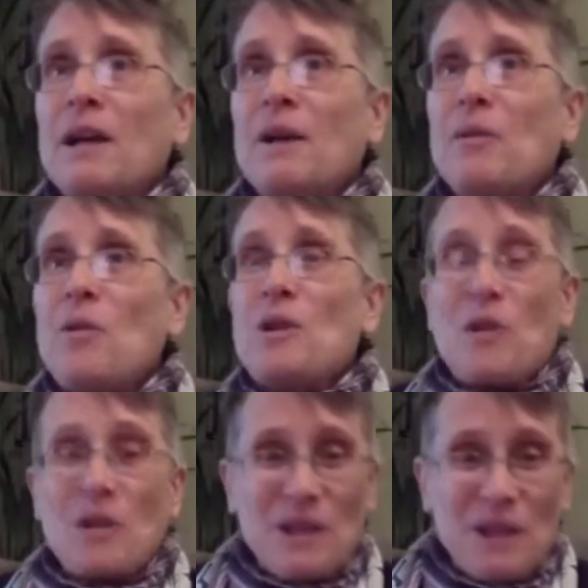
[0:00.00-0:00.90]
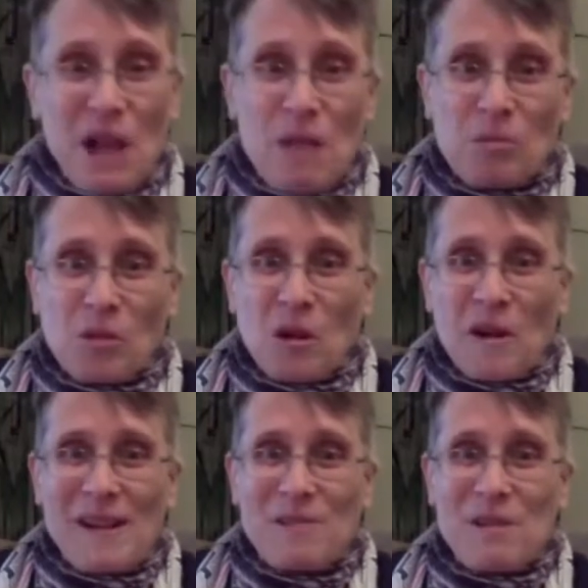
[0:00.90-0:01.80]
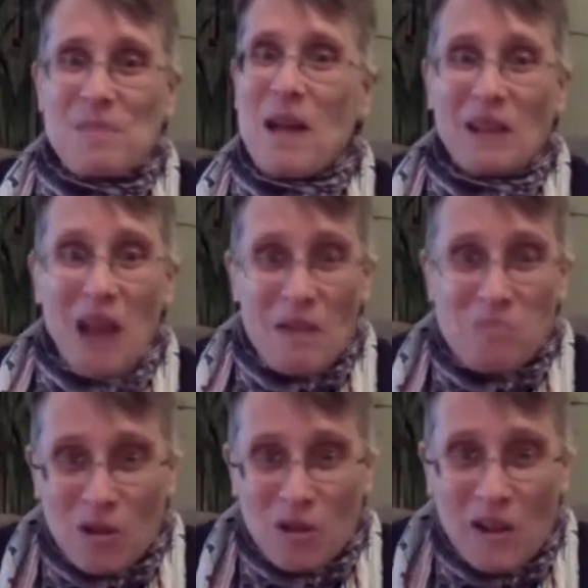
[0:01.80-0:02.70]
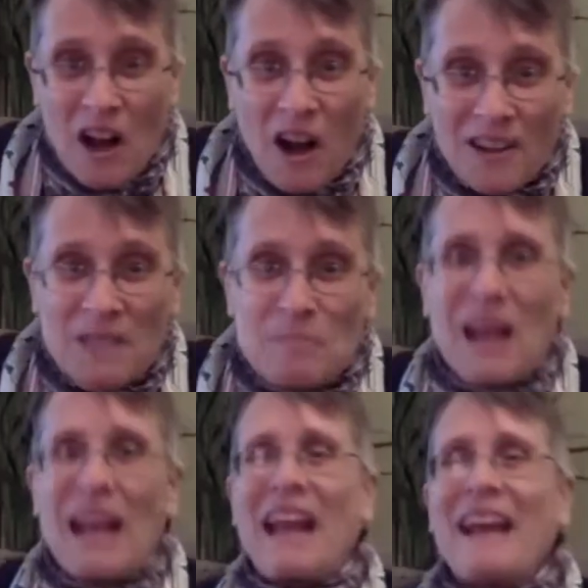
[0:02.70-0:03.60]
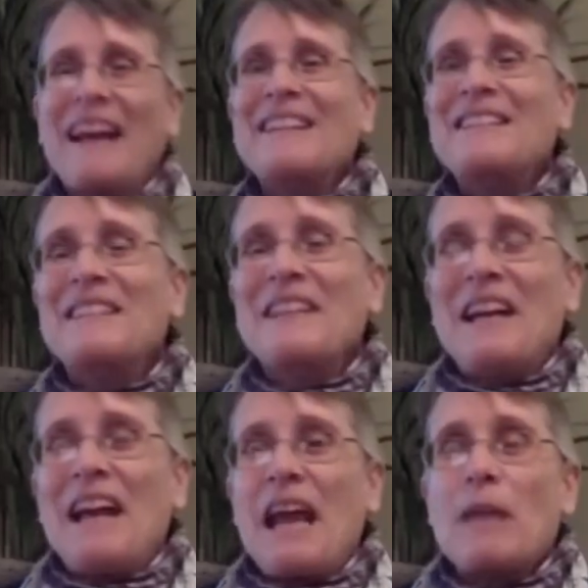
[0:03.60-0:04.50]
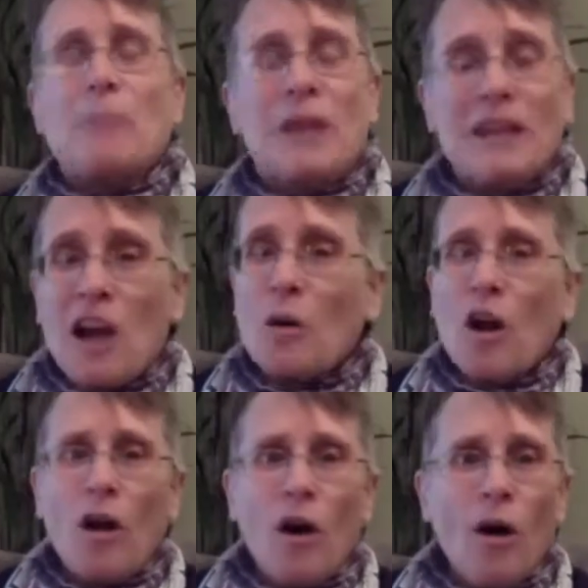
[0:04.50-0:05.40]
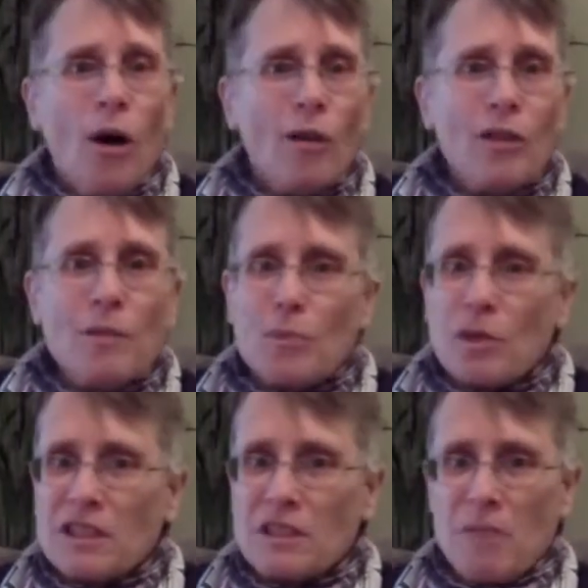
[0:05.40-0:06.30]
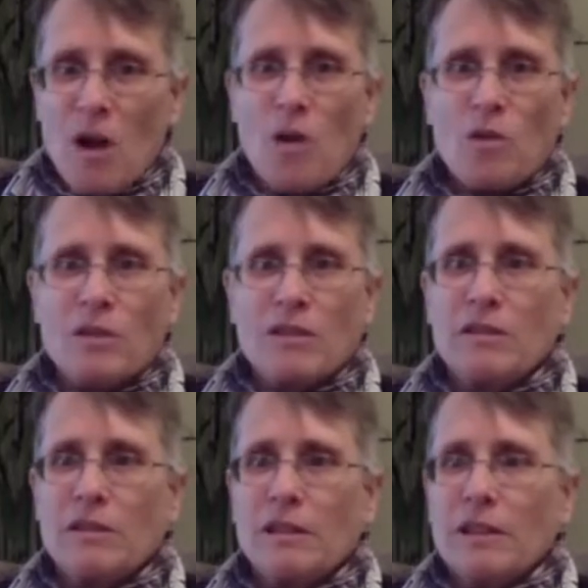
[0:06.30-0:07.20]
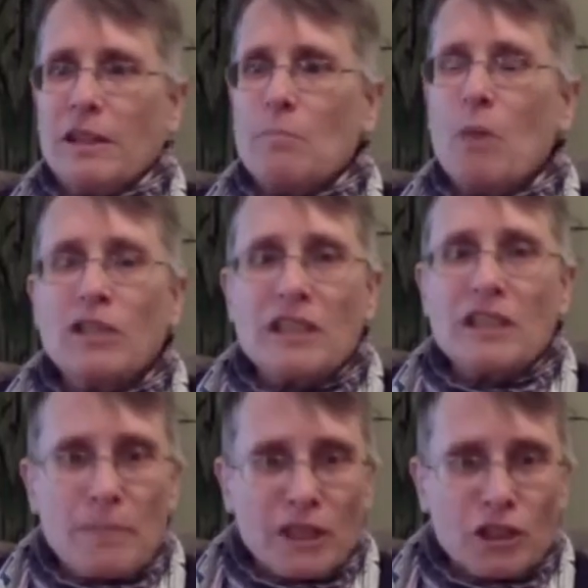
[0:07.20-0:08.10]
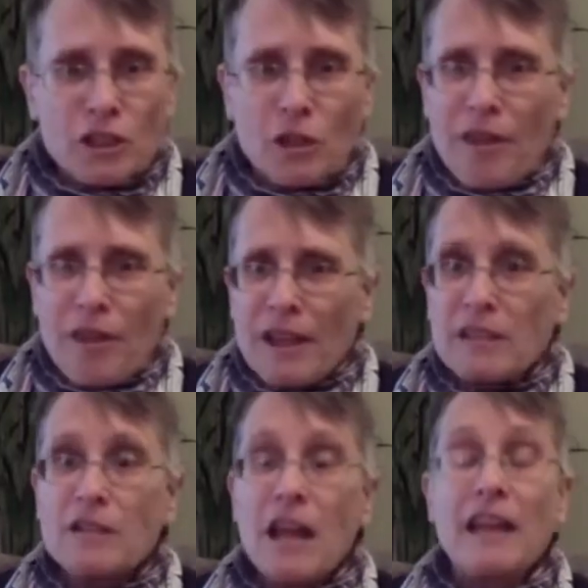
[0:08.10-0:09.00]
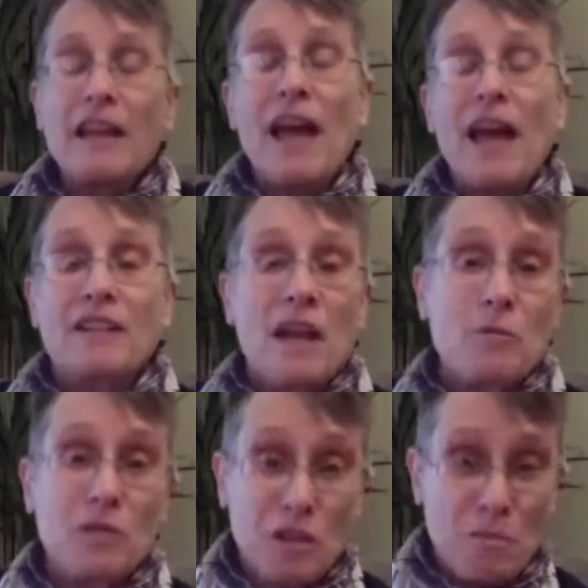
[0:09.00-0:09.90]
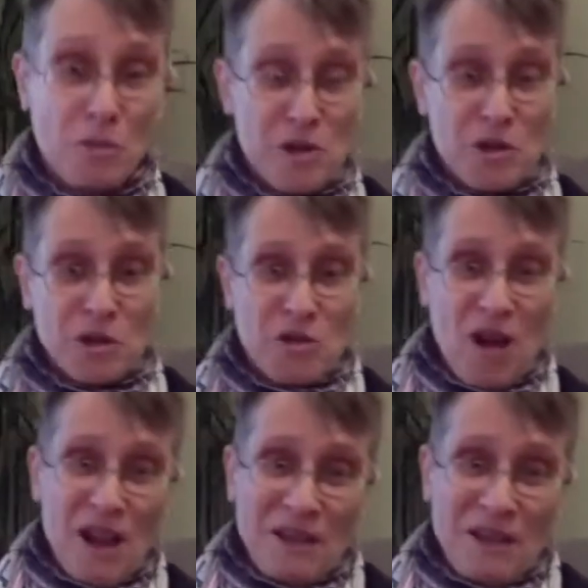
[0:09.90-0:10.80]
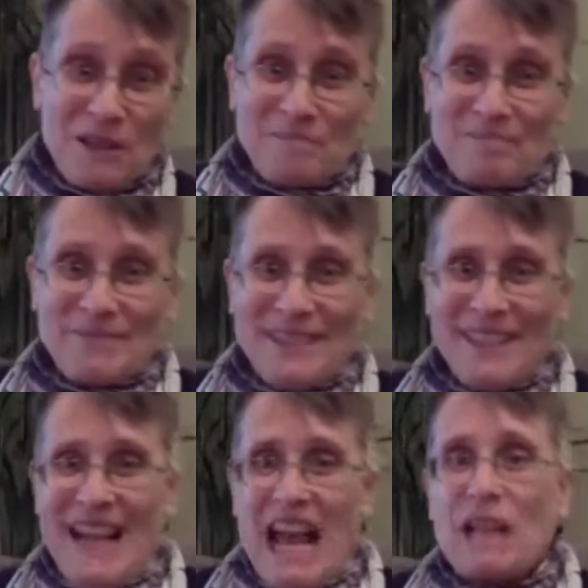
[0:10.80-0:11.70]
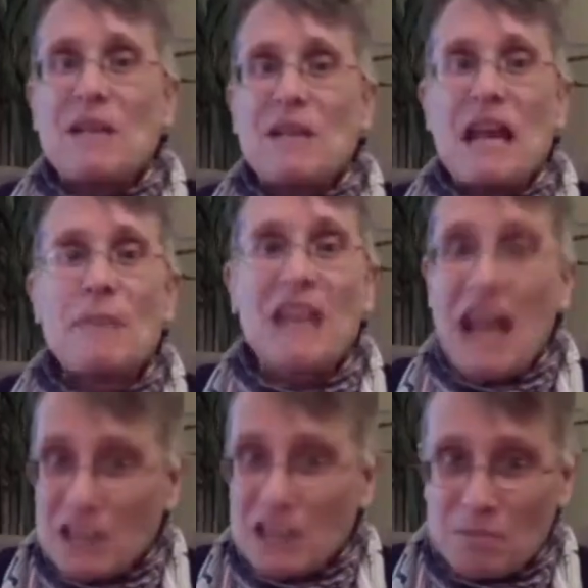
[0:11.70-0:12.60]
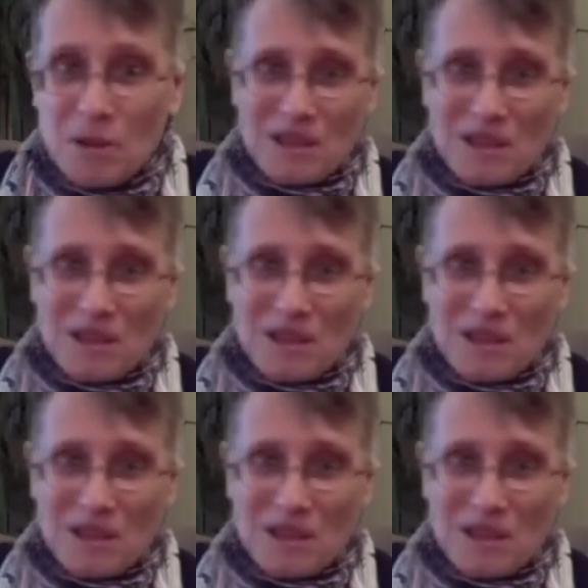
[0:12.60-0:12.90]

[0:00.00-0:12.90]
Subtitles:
would go to the library with my library card in my hand and pick out all the books about multi-dimensional things. And at that time, it was the Bermuda Triangle. And I became an expert